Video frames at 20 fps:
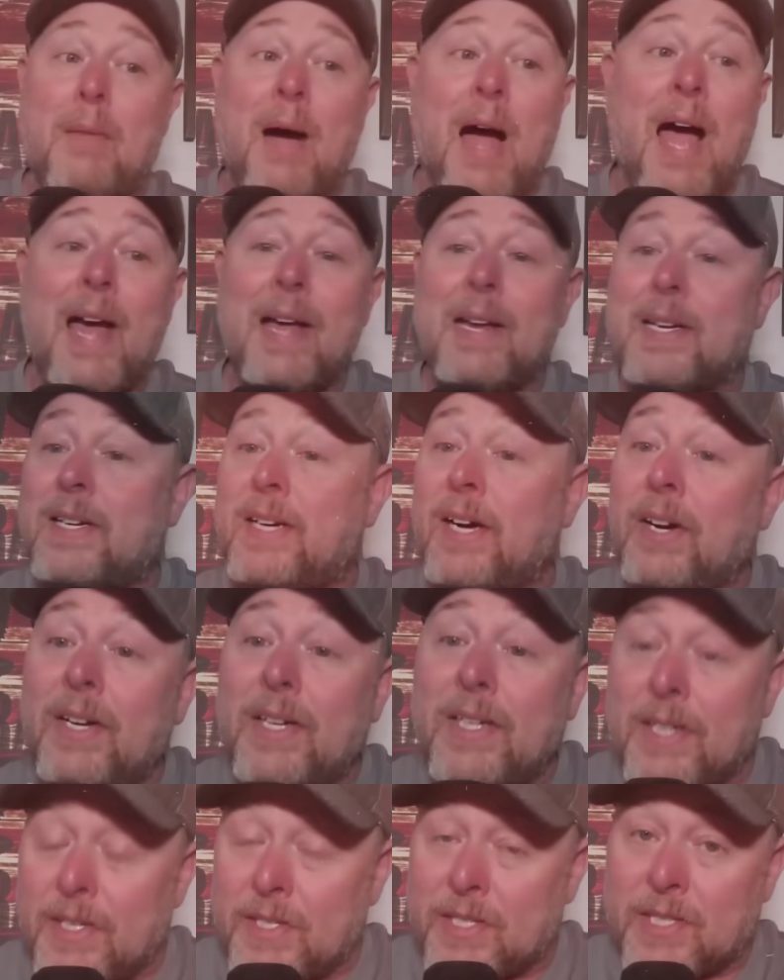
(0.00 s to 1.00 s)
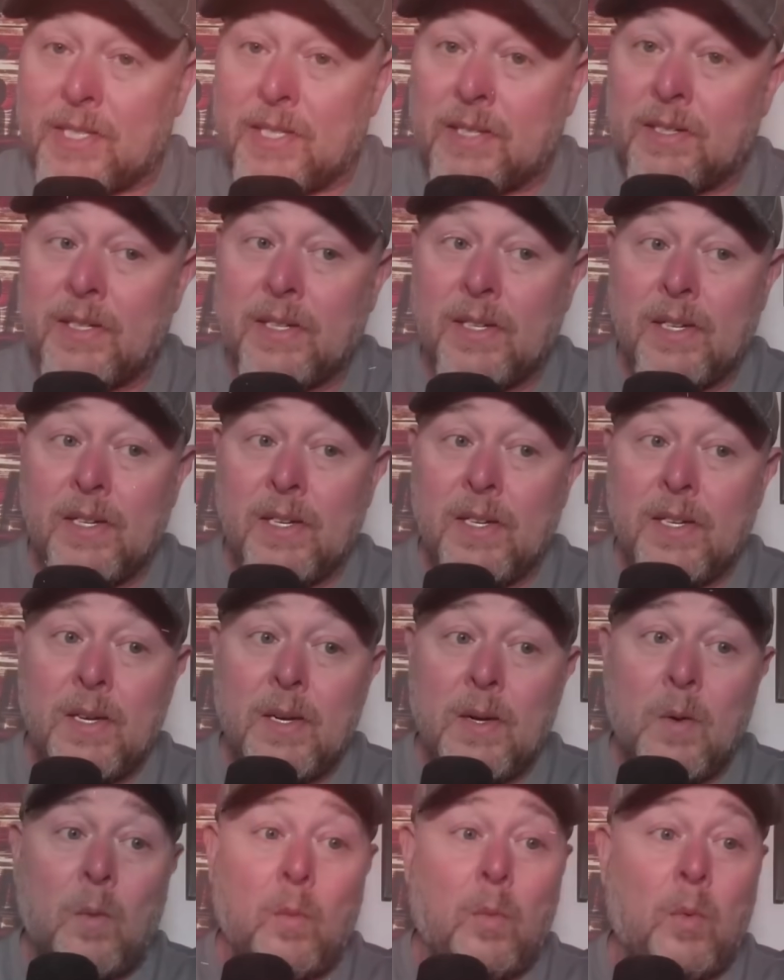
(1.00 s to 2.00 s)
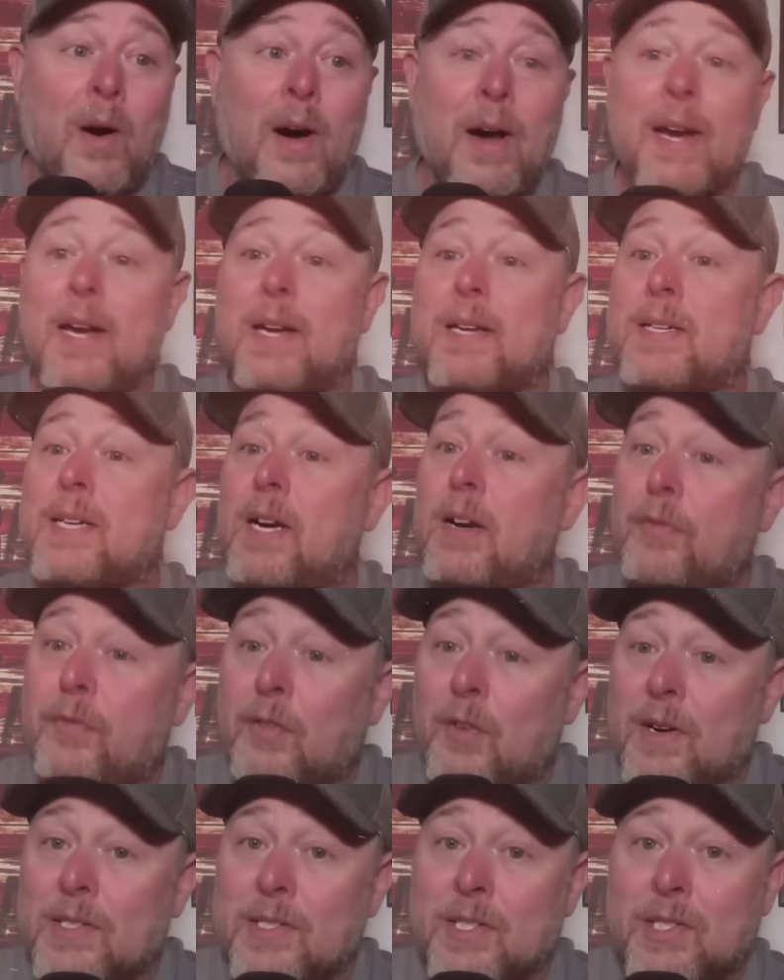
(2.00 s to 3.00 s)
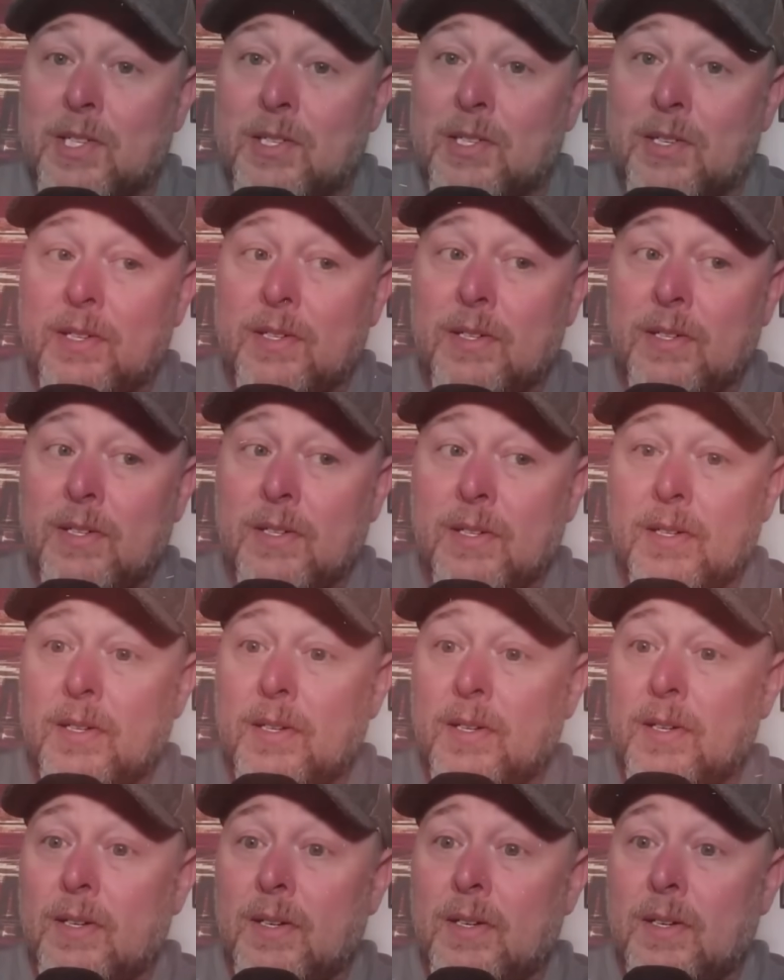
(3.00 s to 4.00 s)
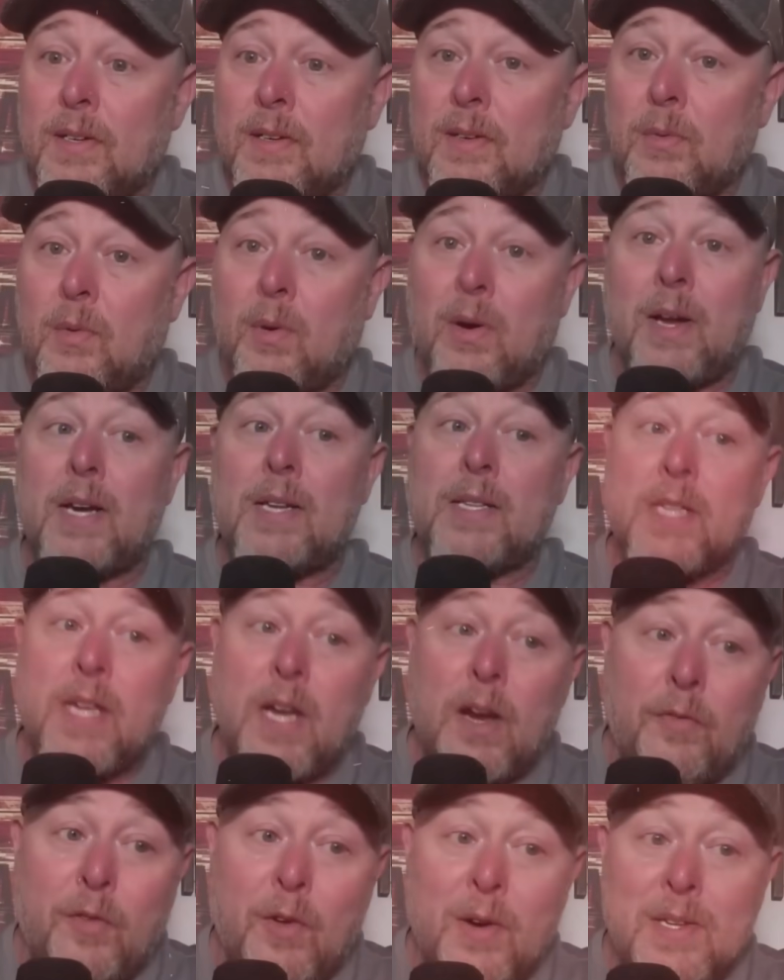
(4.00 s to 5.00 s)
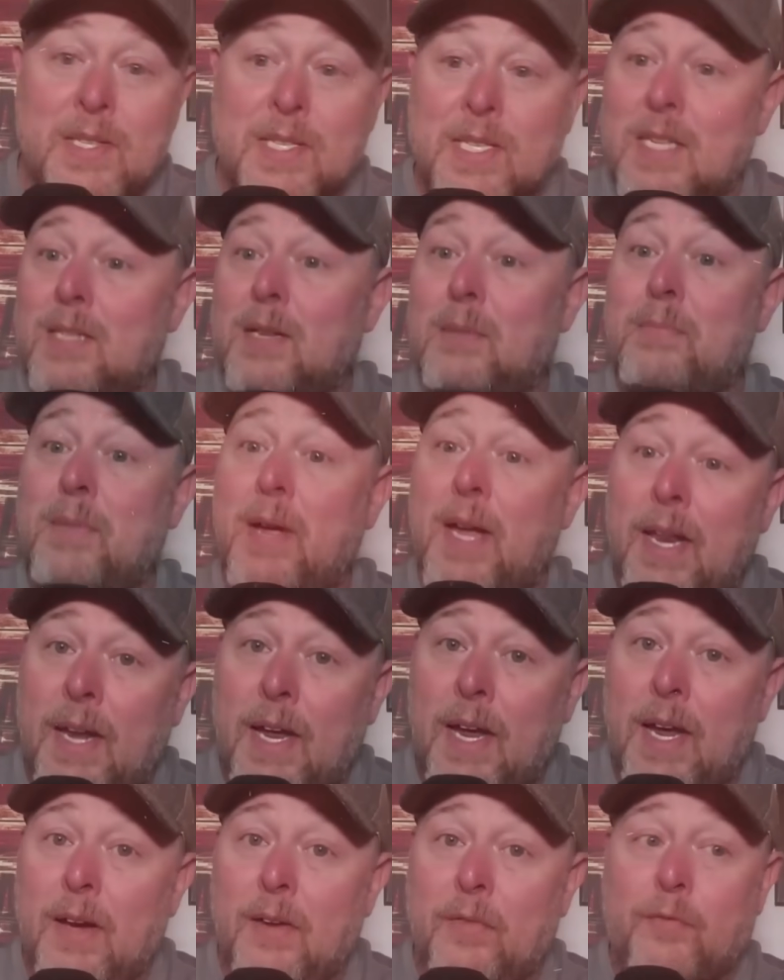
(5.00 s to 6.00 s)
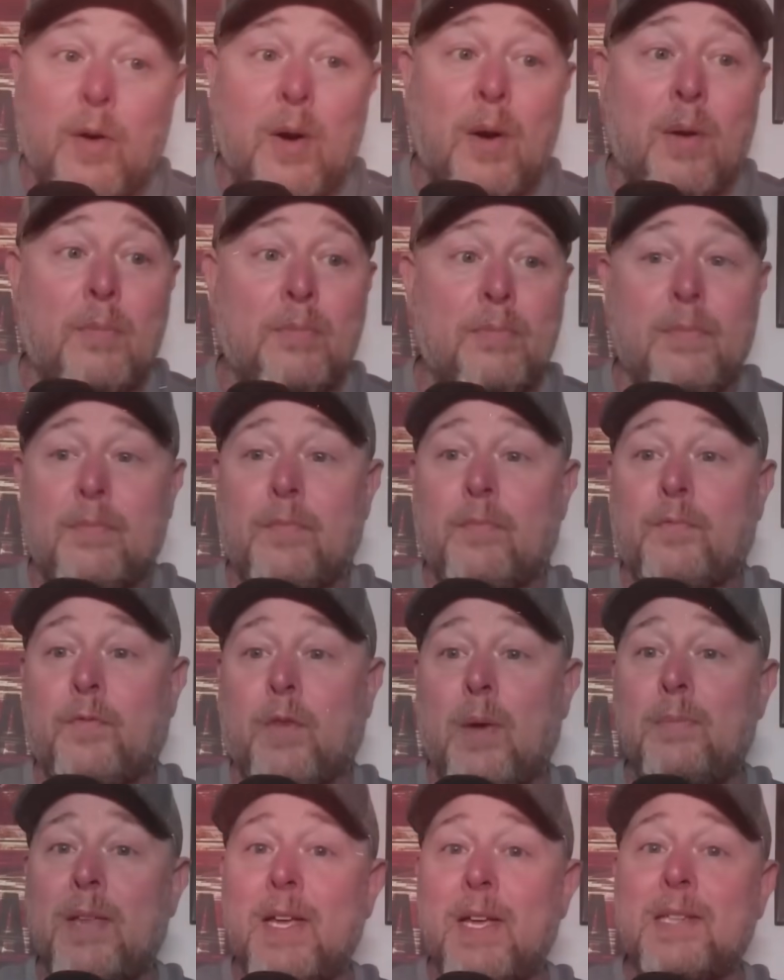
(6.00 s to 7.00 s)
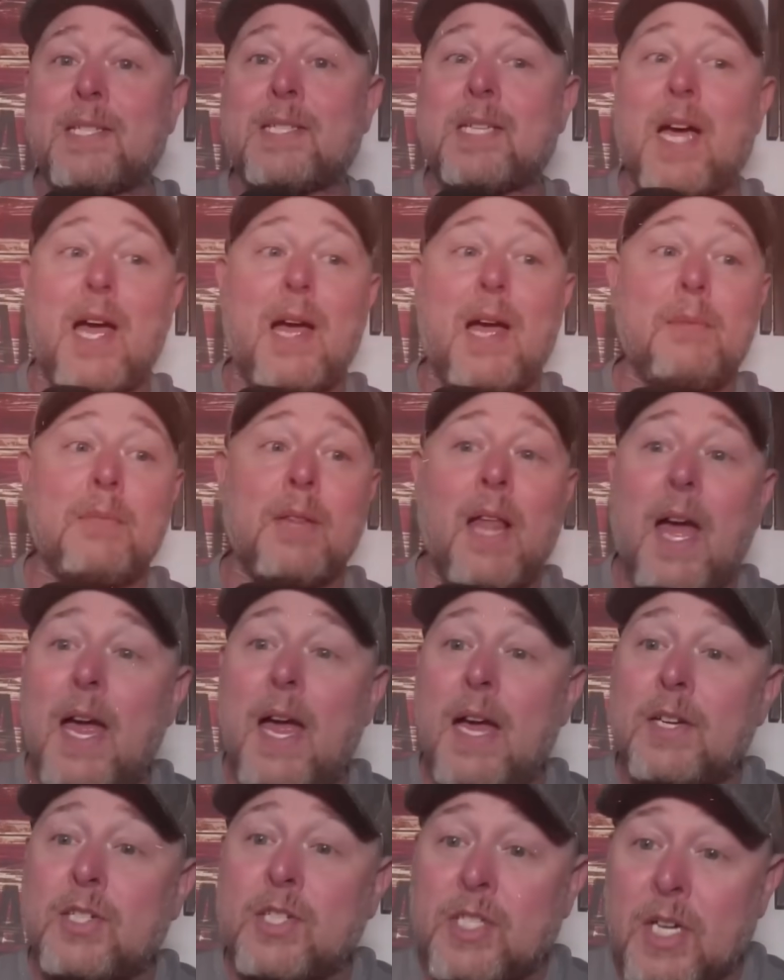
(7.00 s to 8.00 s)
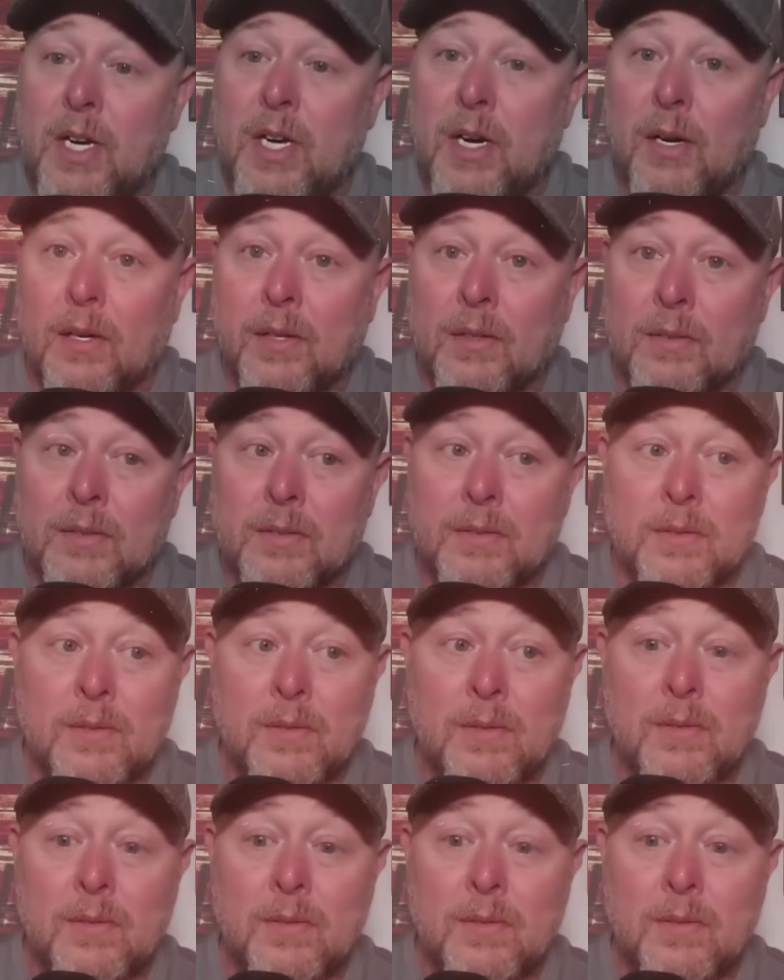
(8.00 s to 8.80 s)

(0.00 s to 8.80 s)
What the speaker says: my goodness, what a difference. What a difference in the media from this time last year.